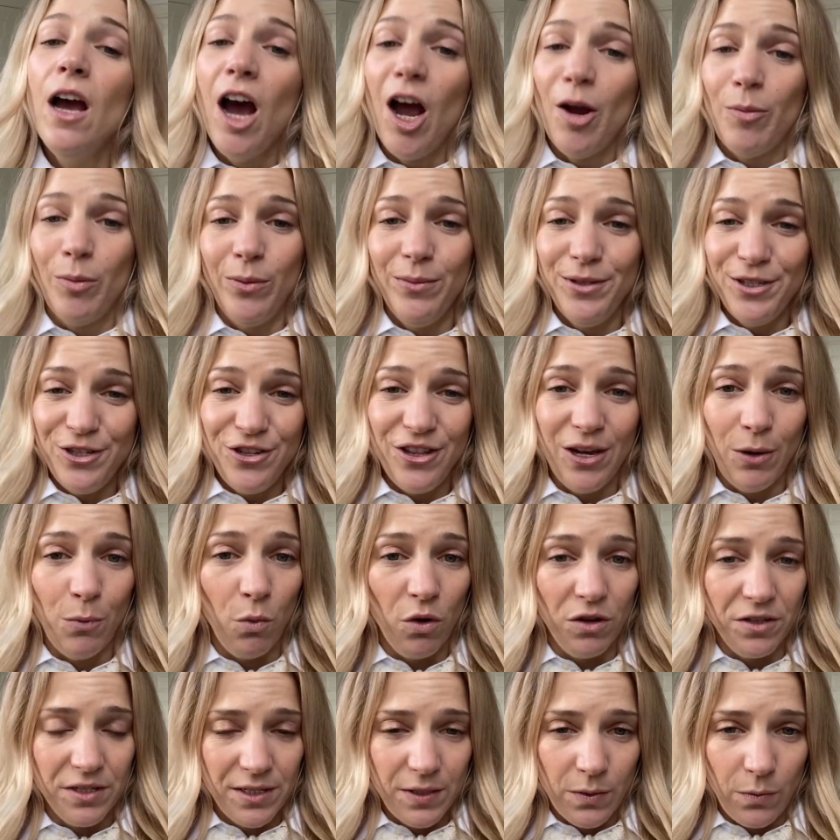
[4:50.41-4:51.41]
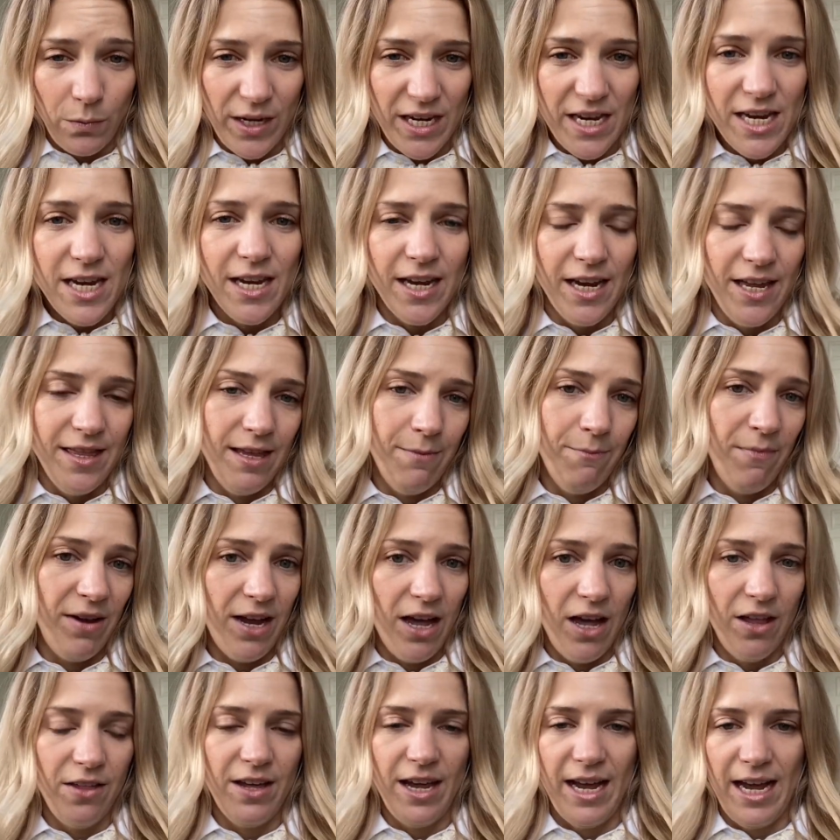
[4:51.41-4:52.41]
I probably do that once a week, and then my
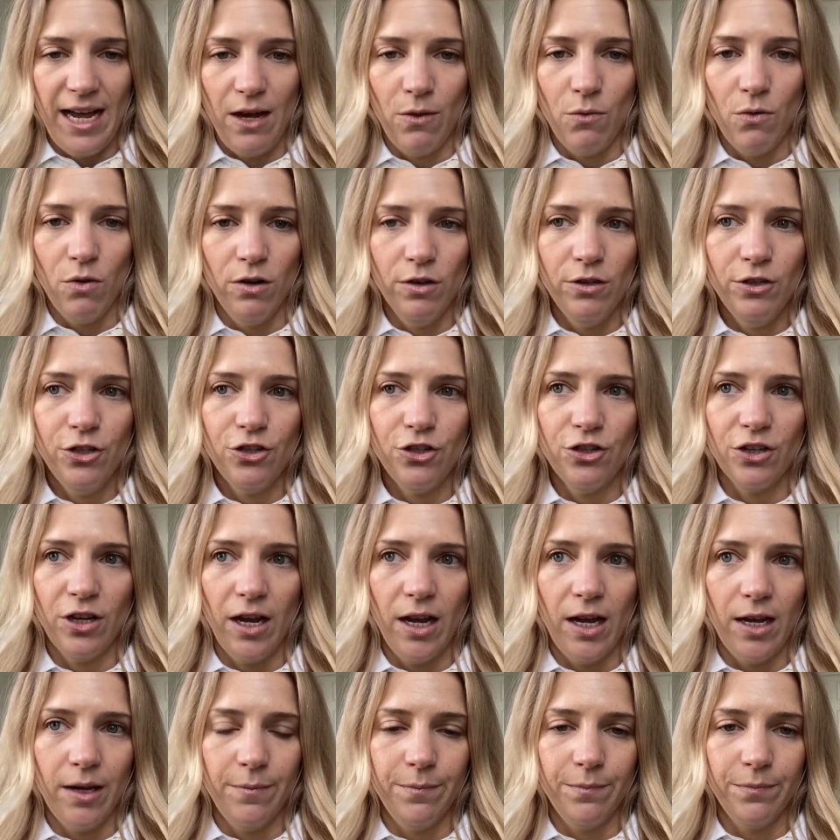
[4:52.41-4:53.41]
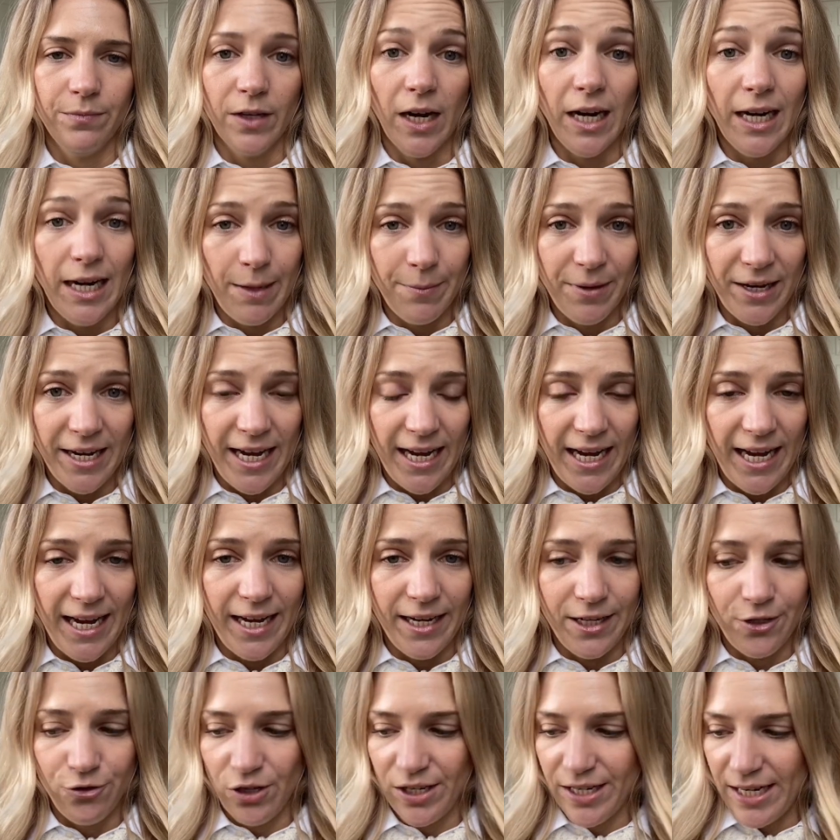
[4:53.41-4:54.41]
other hair wash, I let my hair
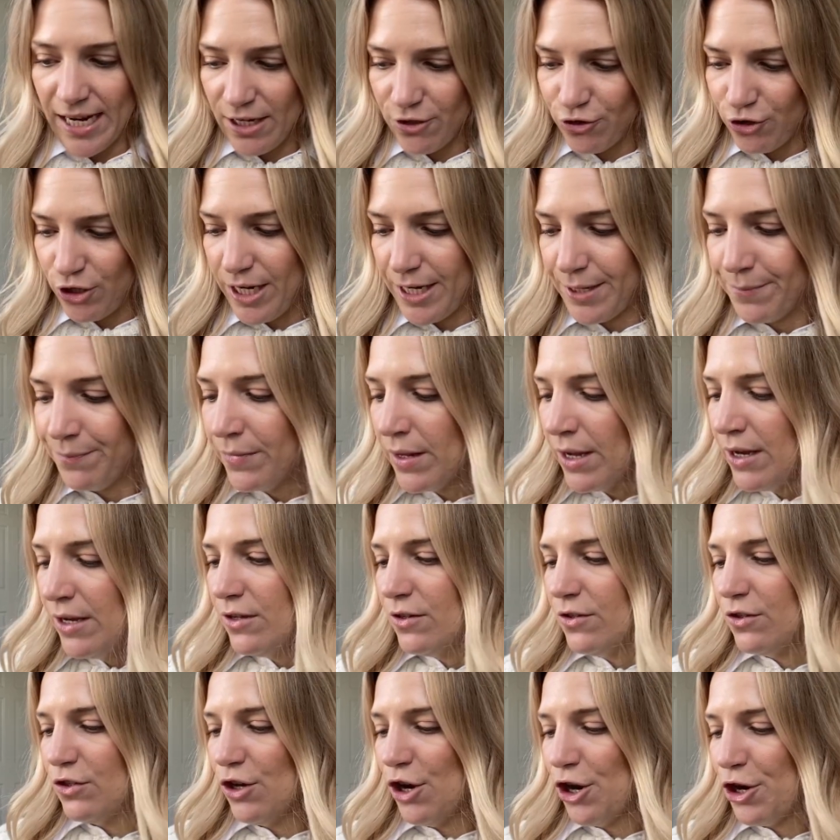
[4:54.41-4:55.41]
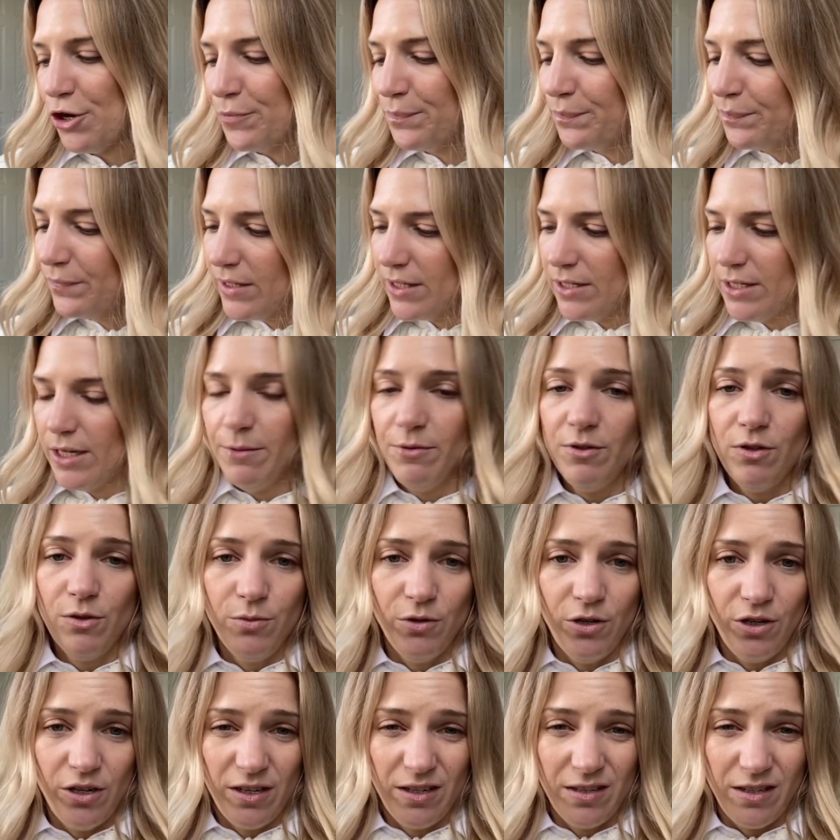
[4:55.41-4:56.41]
air dry naturally. So in terms of the
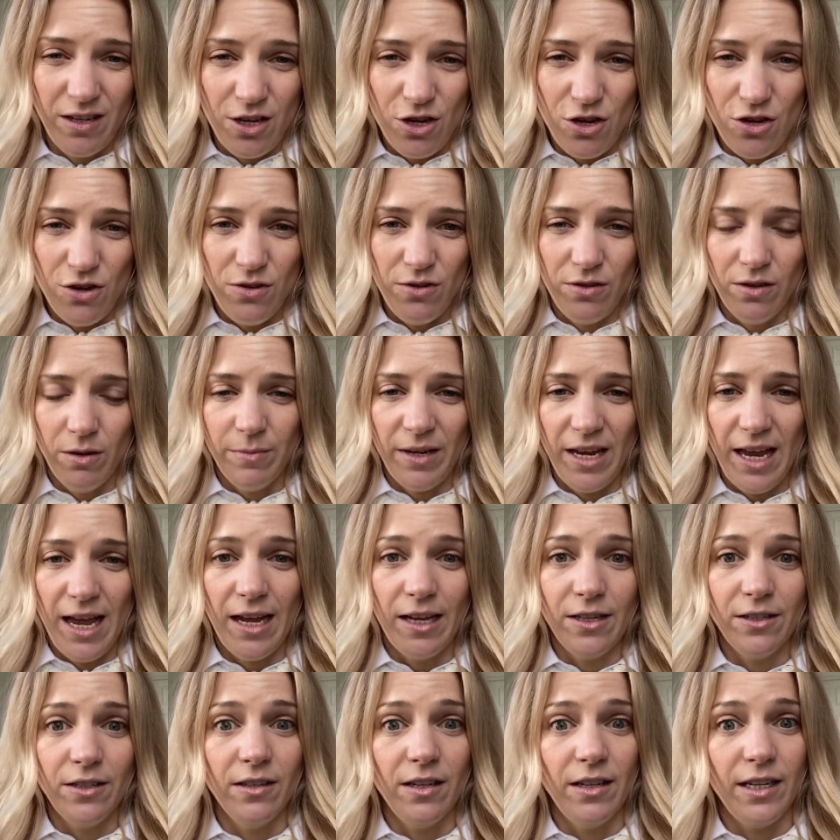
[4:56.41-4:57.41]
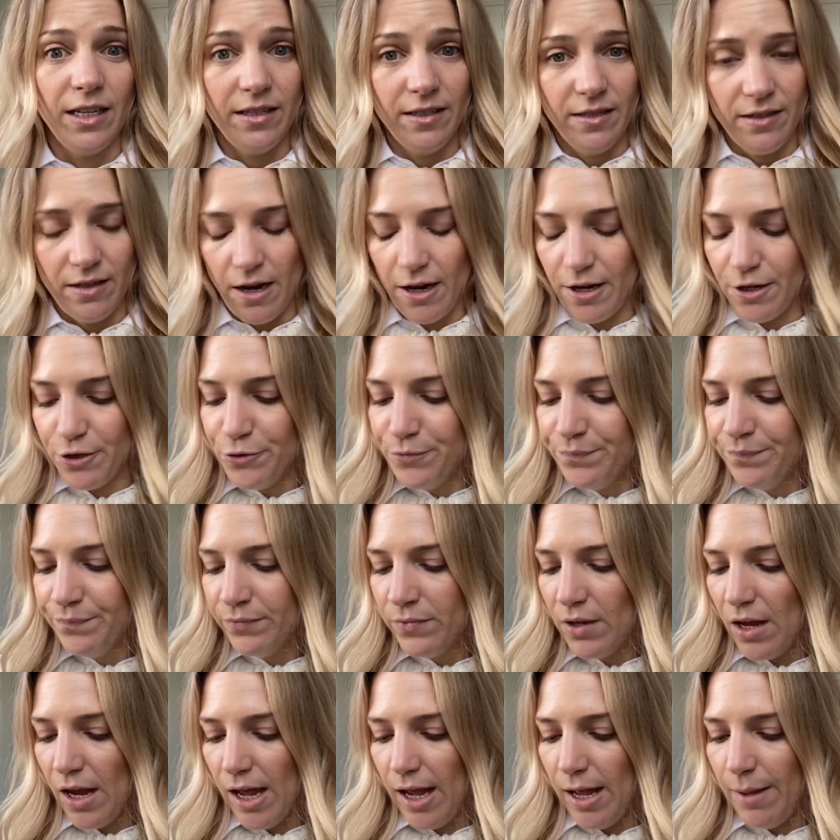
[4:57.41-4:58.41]
products I use on my hair to like style,
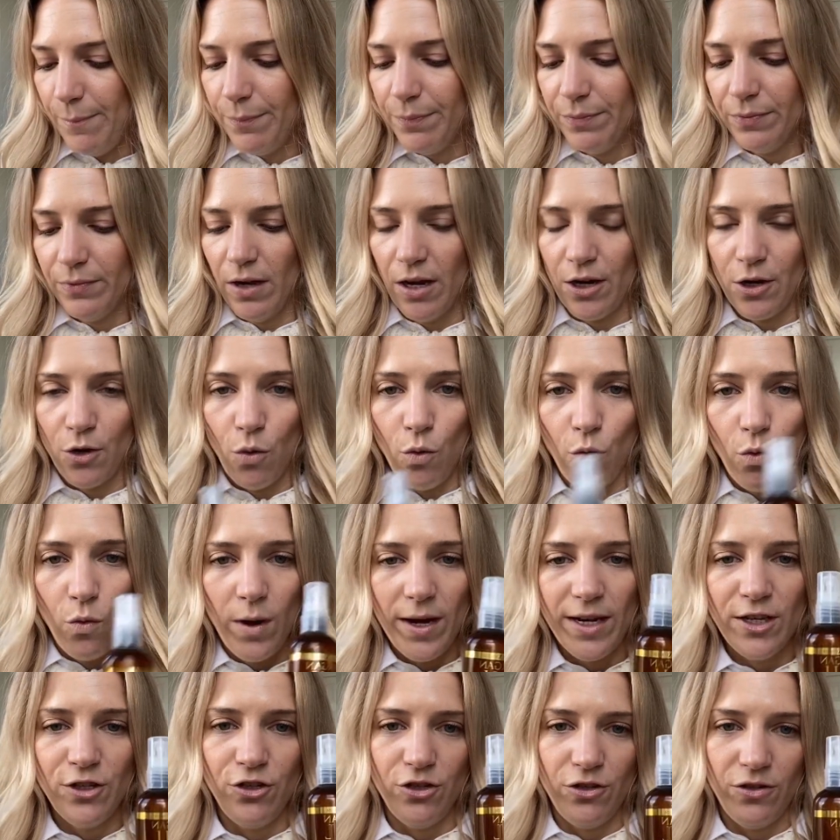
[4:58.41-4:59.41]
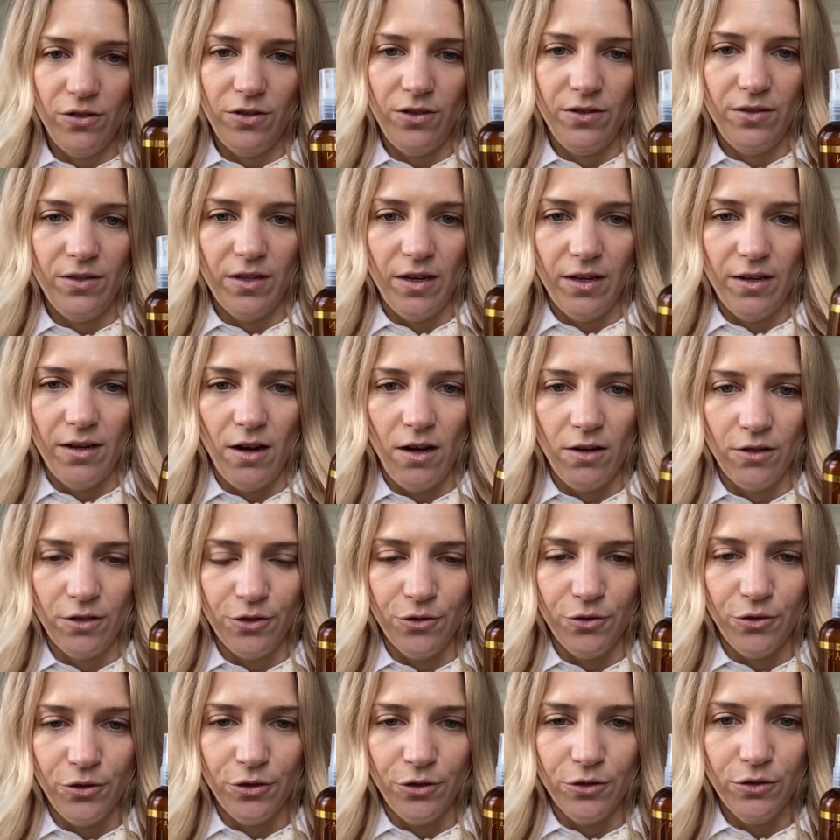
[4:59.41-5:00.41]
I always use an argan
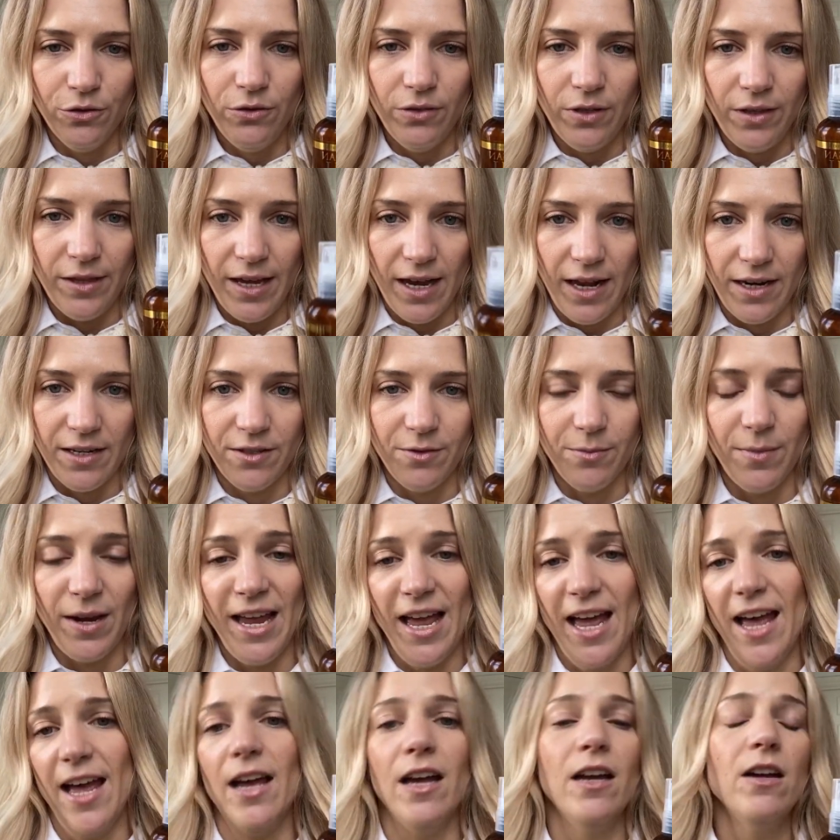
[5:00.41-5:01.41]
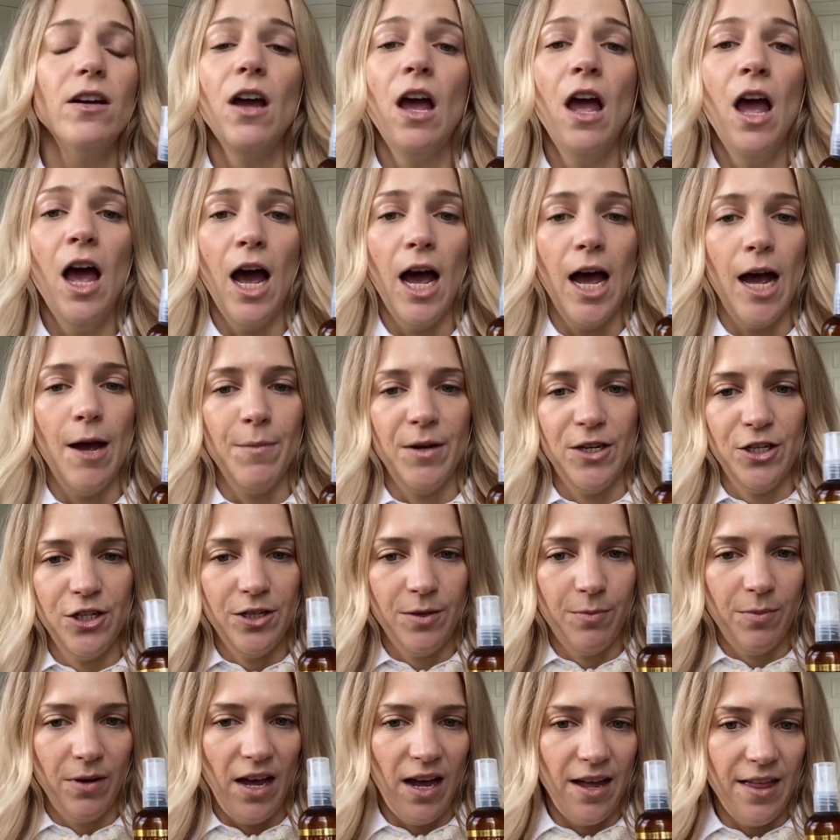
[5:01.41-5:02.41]
oil in the ends of my hair. I just
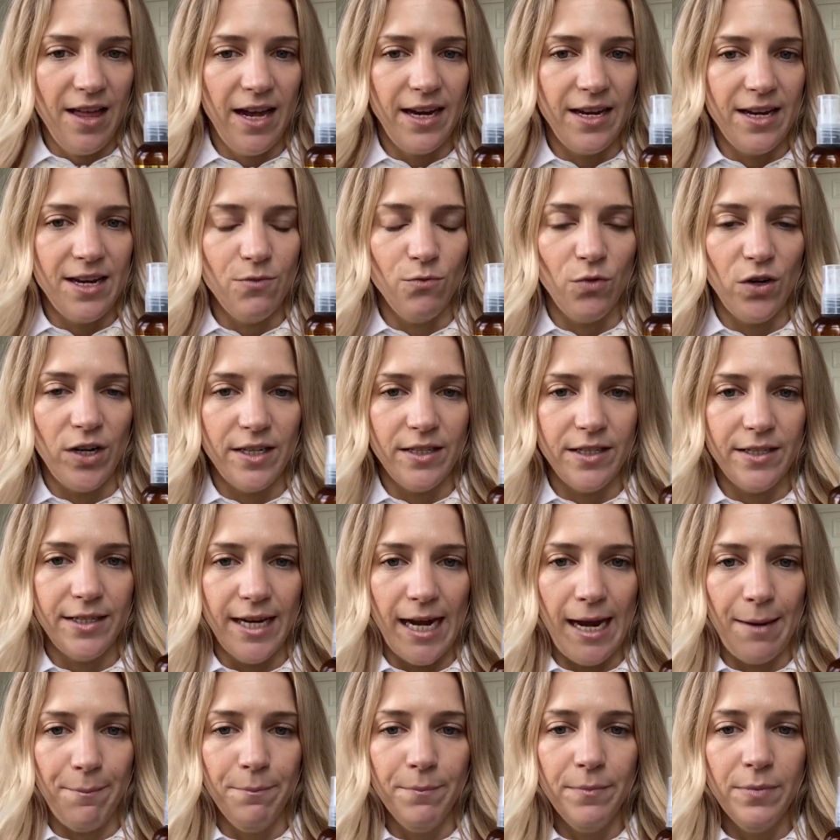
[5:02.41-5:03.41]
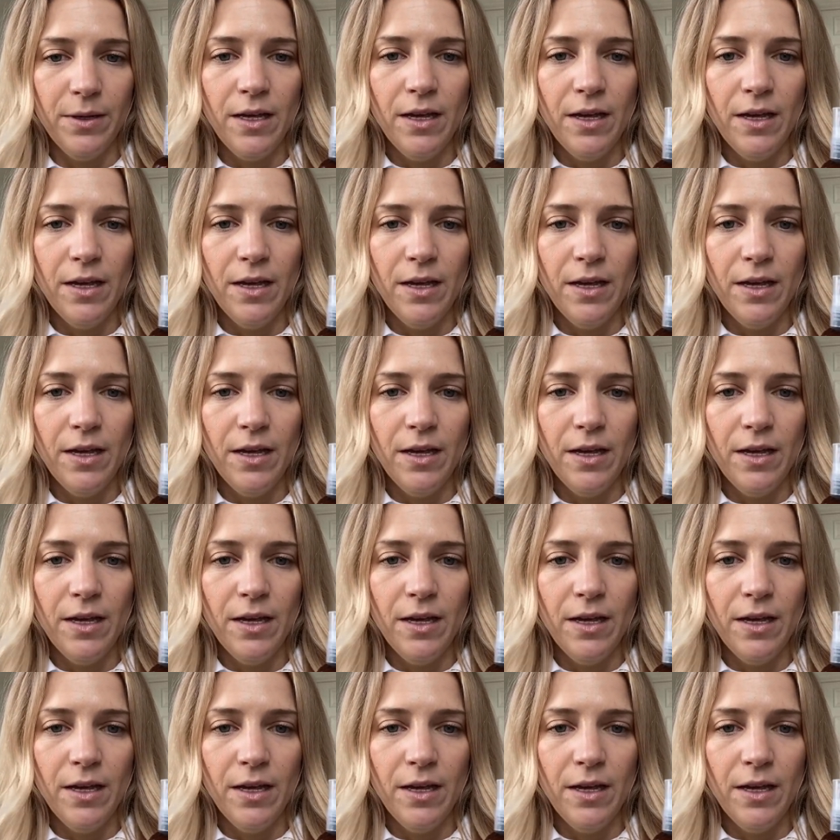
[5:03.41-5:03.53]
apply that in when it's damp.